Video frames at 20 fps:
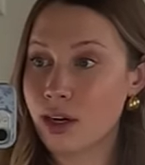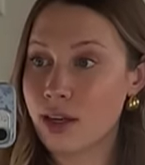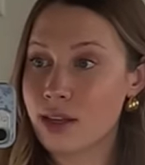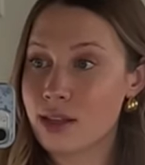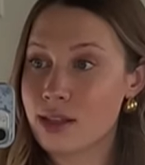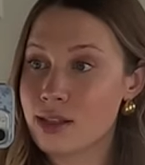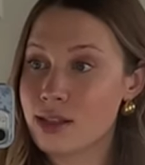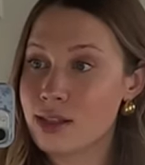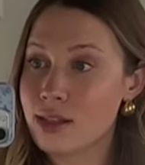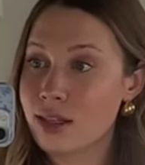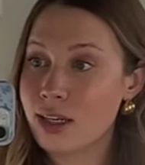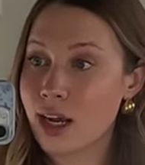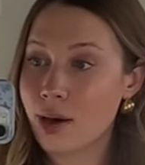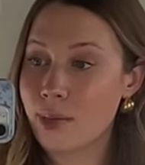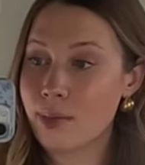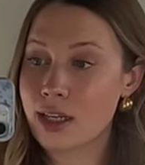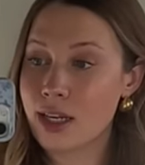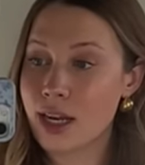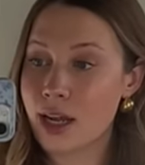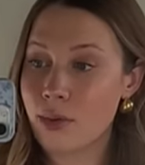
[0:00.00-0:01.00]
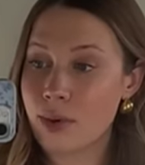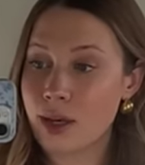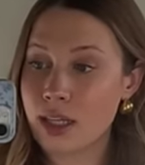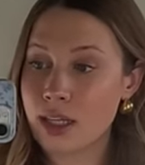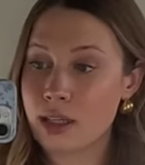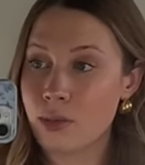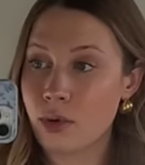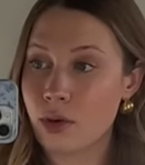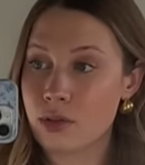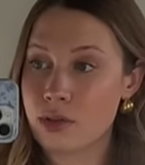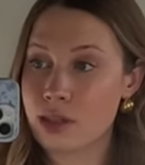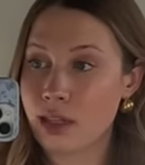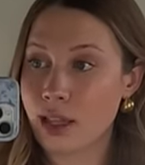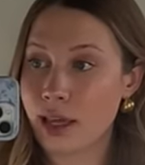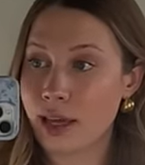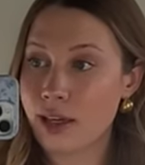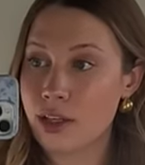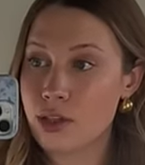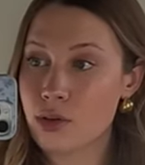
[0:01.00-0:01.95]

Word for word: And this is the time of day we get the most light.